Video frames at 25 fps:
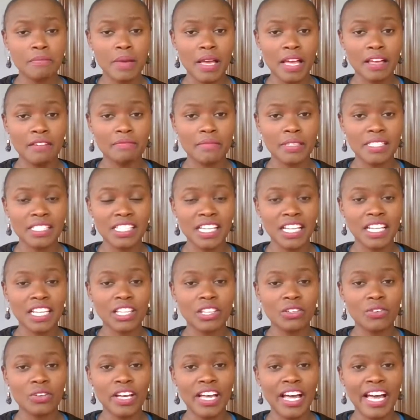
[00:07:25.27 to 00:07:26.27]
I've been telling
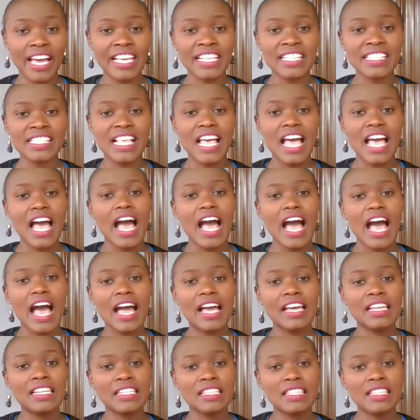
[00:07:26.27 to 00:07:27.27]
you guys.
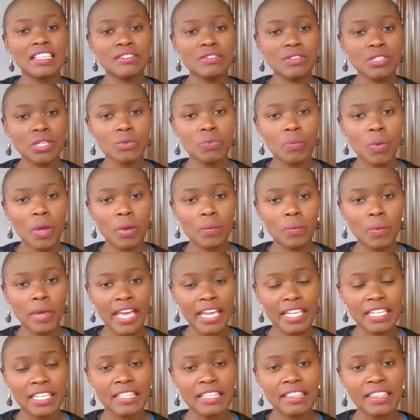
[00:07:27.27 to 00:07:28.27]
And the reason why we're
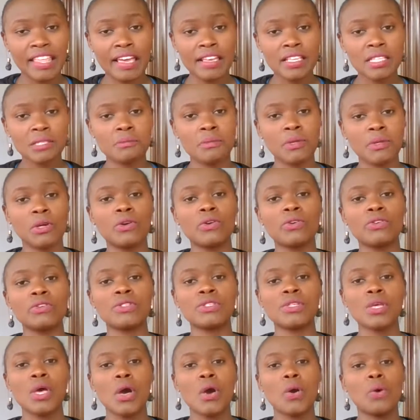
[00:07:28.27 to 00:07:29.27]
headed there is
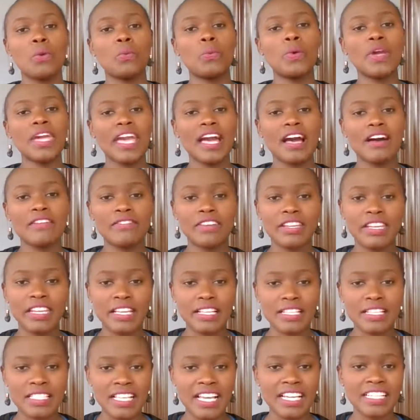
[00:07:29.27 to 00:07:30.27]
because we have an
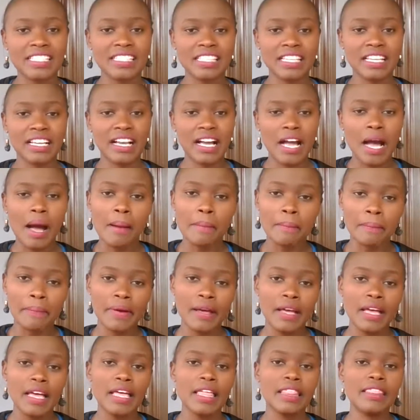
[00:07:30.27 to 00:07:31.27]
exciting camp,
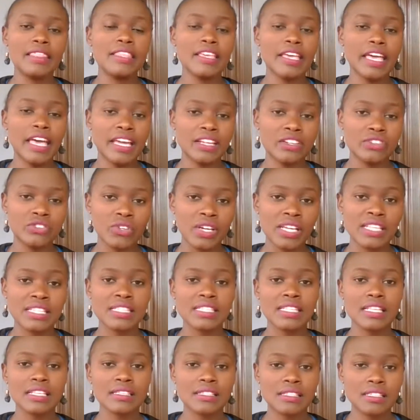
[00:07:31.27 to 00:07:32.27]
the entrance
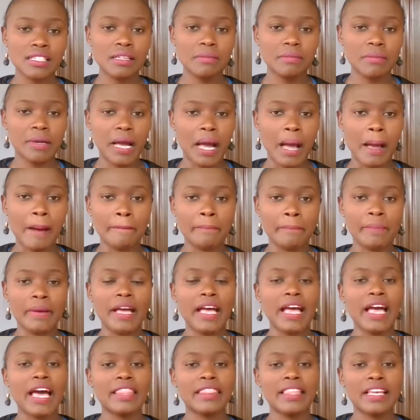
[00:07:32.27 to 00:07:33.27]
STEAM camp,
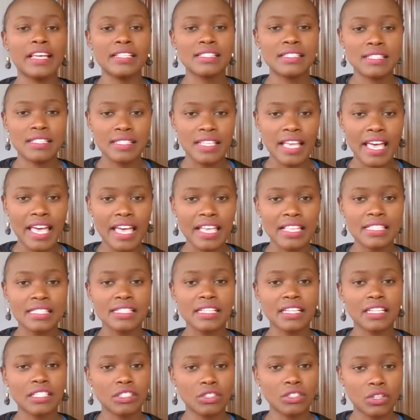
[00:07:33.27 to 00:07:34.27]
and that's the science,
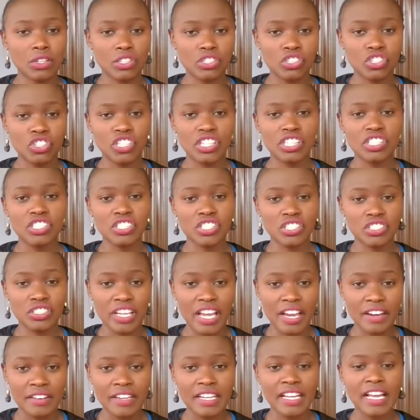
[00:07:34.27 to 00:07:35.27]
technology,
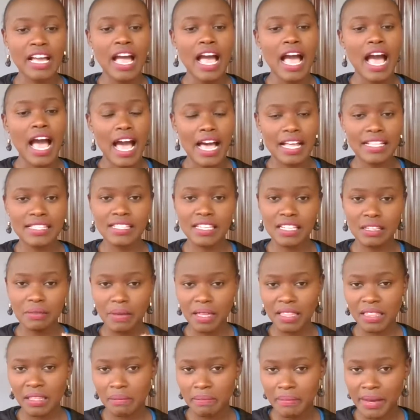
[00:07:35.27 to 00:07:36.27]
engineering, arts, and
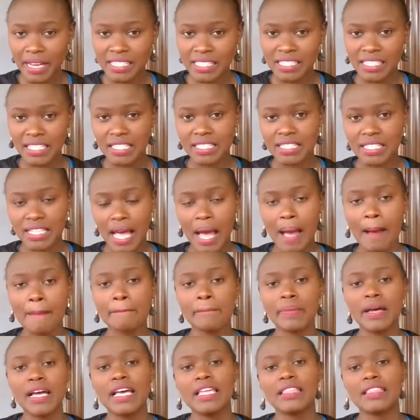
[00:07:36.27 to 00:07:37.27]
mathematics
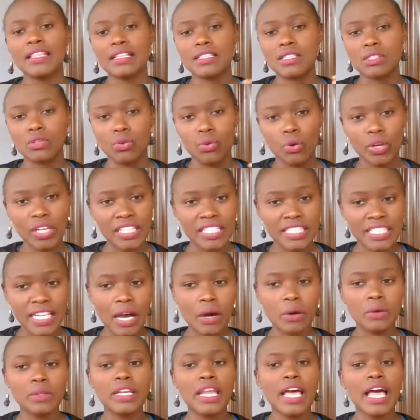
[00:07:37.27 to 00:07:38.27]
camp that's going
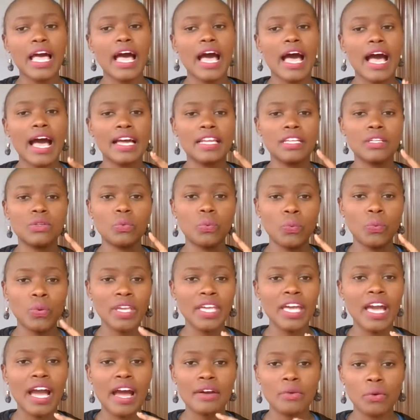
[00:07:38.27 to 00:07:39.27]
down. And
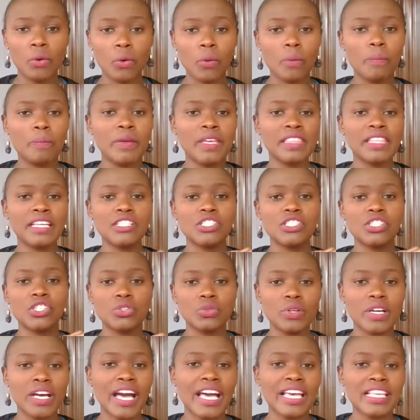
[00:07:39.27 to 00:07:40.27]
we are hoping that you
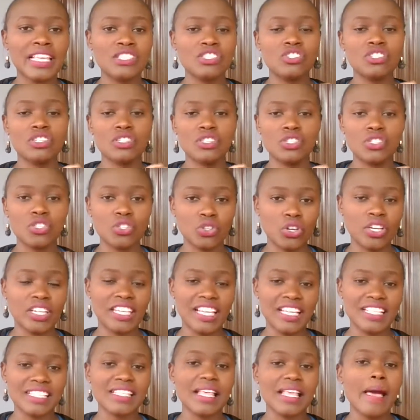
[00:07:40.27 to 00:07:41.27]
guys just join
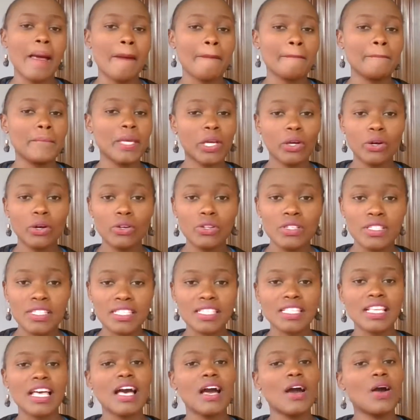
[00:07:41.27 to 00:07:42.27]
us,
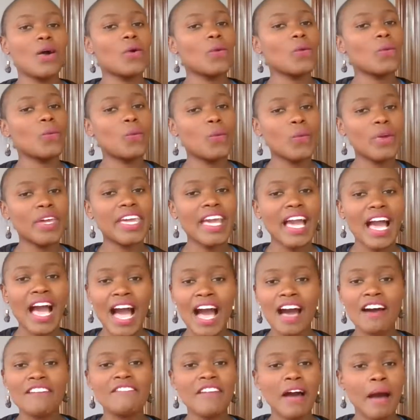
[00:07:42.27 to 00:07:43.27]
because we
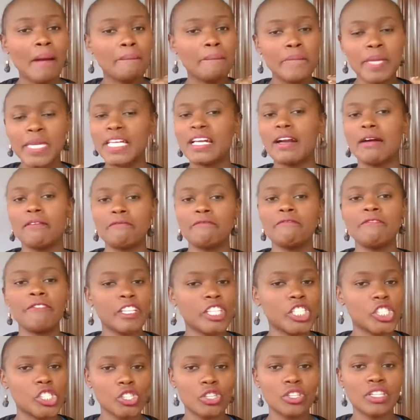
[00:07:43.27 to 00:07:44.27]
have a bigger
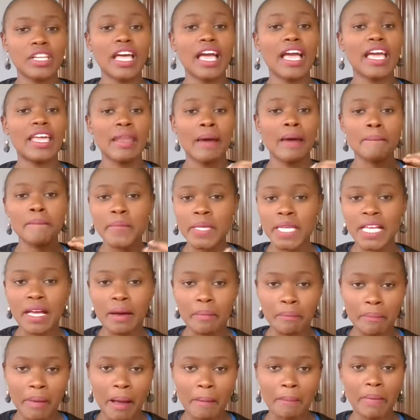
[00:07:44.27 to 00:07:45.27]
vision and a bigger
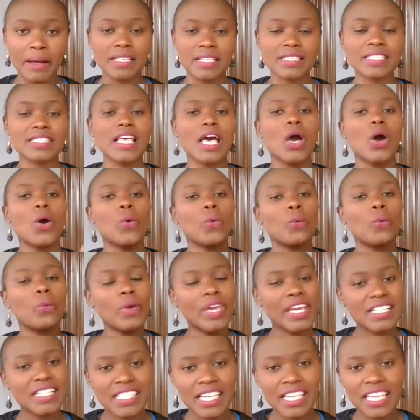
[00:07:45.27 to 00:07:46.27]
purpose.
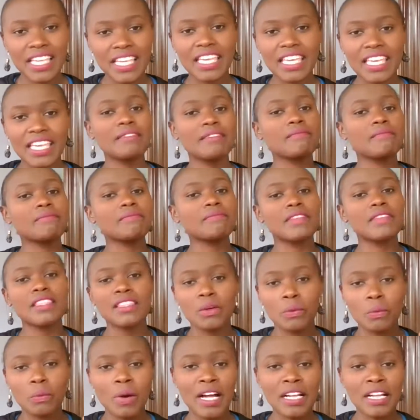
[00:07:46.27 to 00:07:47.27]
We are taking
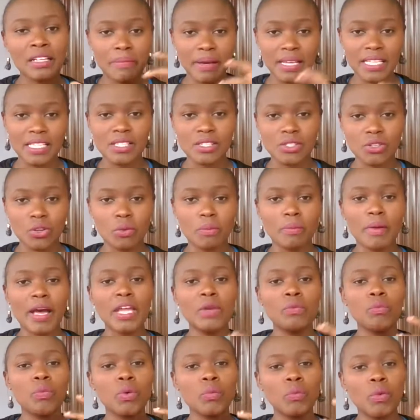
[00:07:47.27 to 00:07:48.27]
the world by storm,
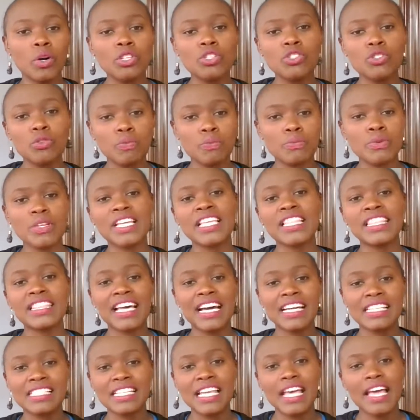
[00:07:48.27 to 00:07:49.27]
and we want to bring
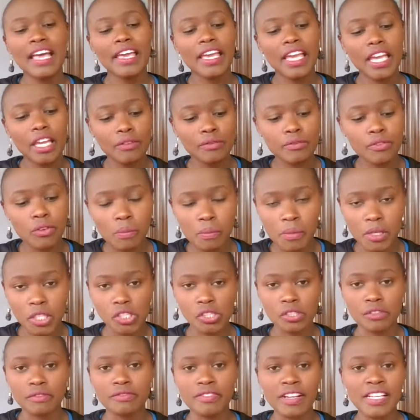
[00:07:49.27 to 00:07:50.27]
that
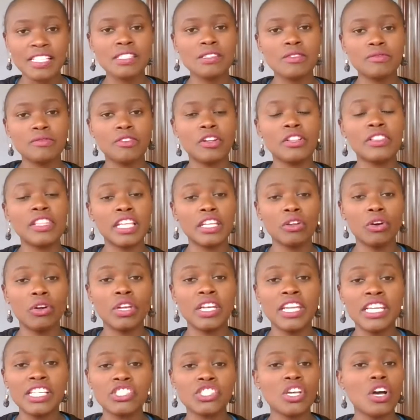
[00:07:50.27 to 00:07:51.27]
information. First of all, the
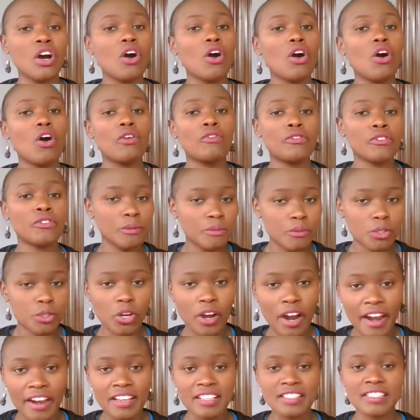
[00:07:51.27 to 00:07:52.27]
knowledge of
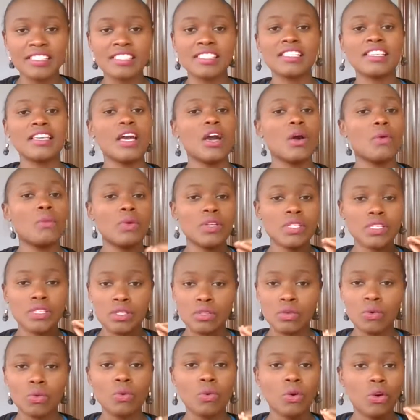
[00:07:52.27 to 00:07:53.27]
cryptocurrency, we're
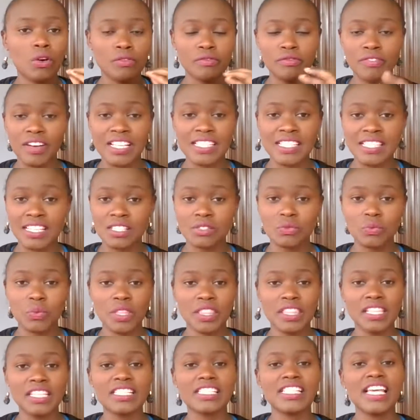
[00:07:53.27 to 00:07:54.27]
so conversant with
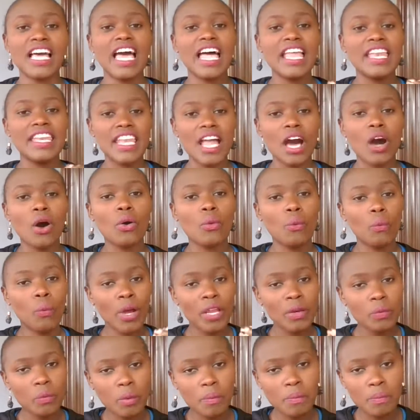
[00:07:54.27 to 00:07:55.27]
it. Now,
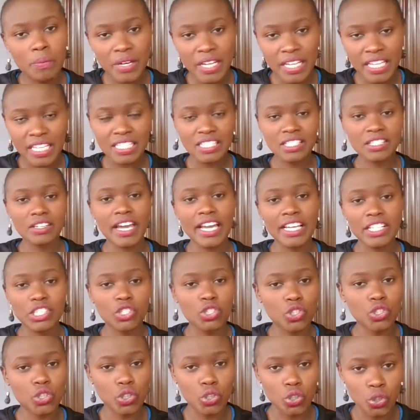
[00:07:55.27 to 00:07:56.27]
when we bring it right
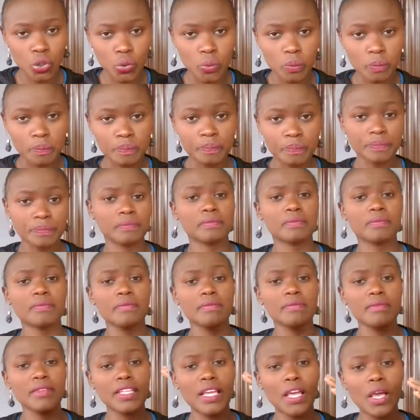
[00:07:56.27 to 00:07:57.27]
to you,
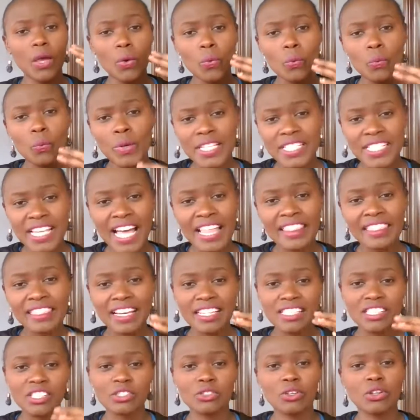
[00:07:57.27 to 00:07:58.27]
we turn
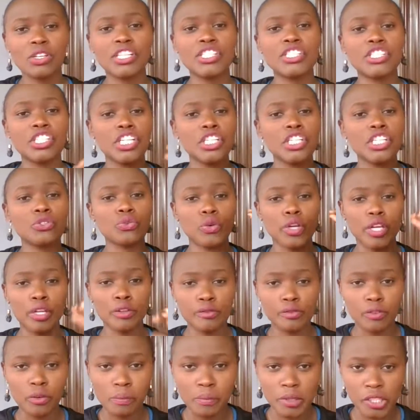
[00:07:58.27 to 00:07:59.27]
that knowledge into
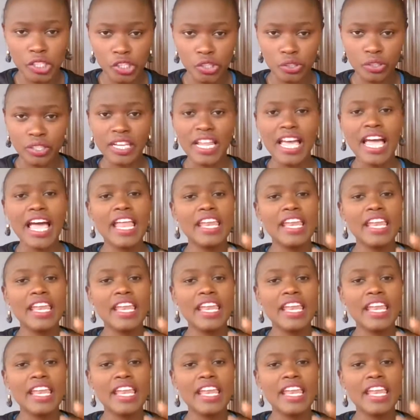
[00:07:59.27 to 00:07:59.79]
information.